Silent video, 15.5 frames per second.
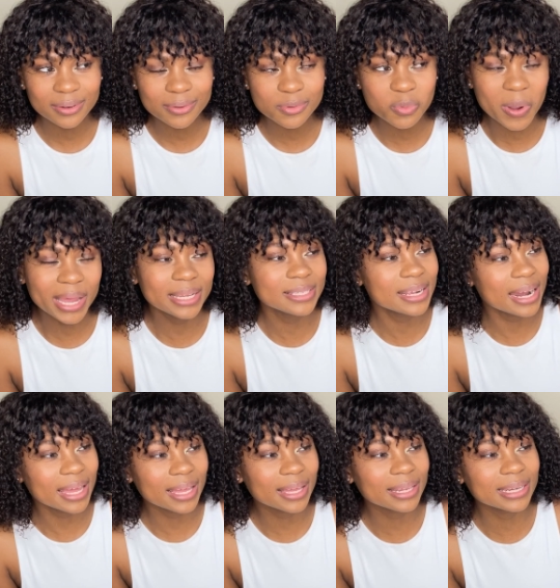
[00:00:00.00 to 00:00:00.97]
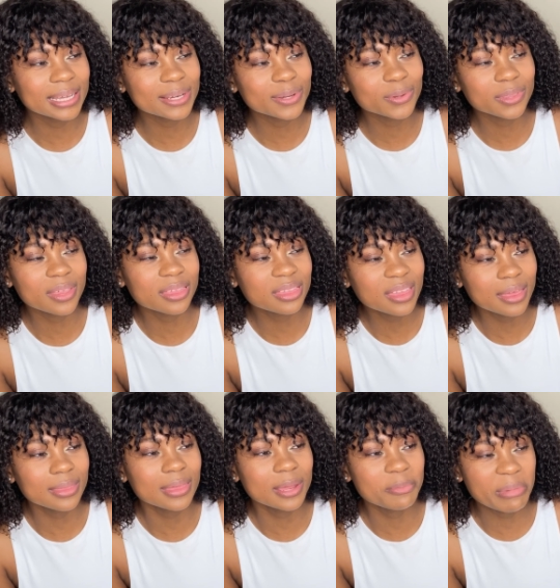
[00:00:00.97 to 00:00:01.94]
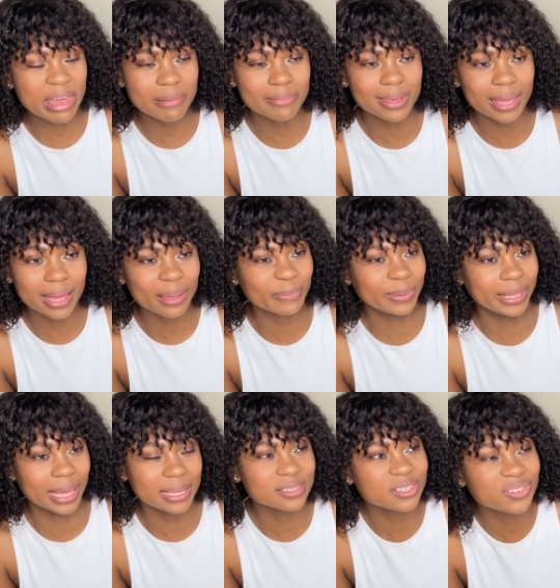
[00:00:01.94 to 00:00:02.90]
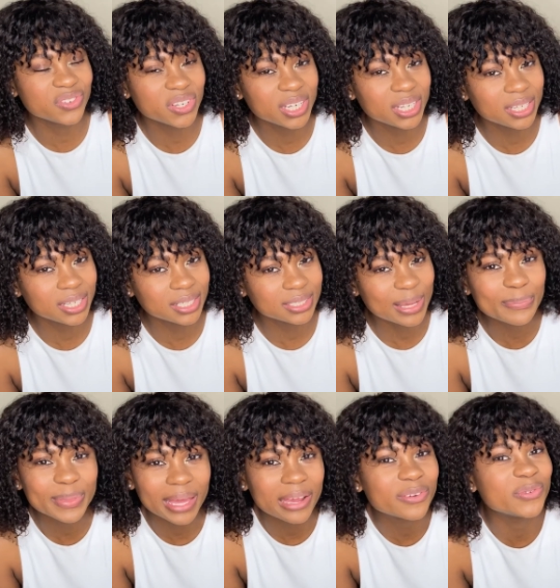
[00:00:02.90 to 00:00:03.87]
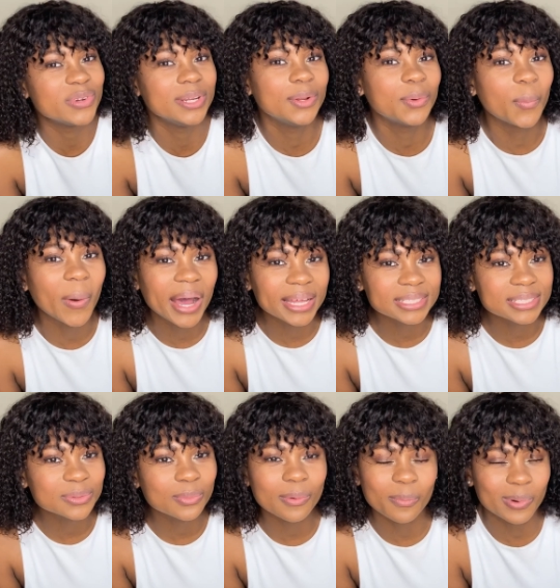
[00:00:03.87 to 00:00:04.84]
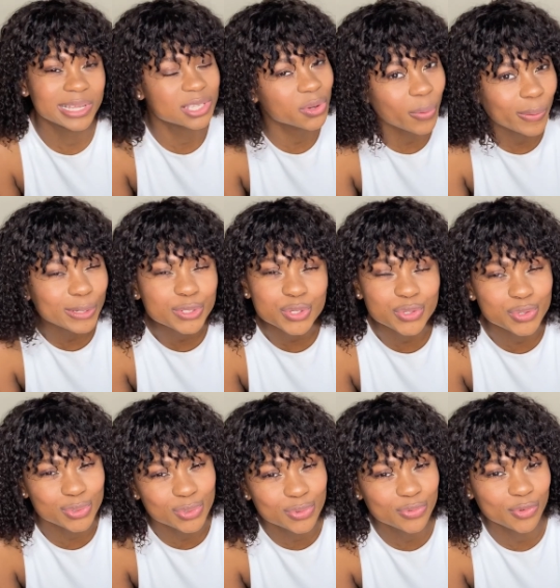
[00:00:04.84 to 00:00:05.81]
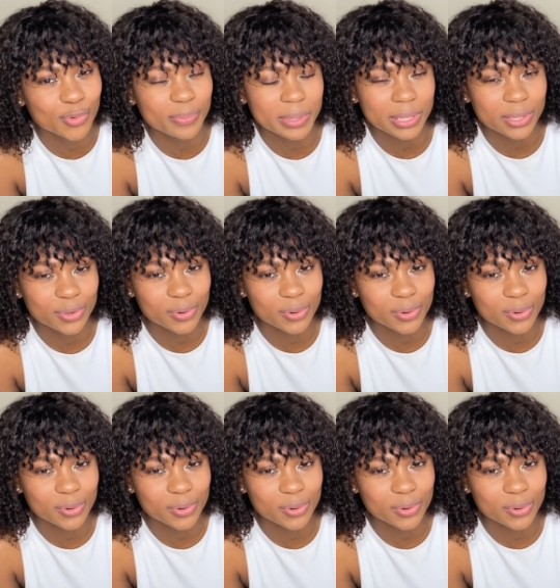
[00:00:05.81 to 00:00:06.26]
why did I, like, the thing that made me come here, is it really something I really want? What is it going to do for me? You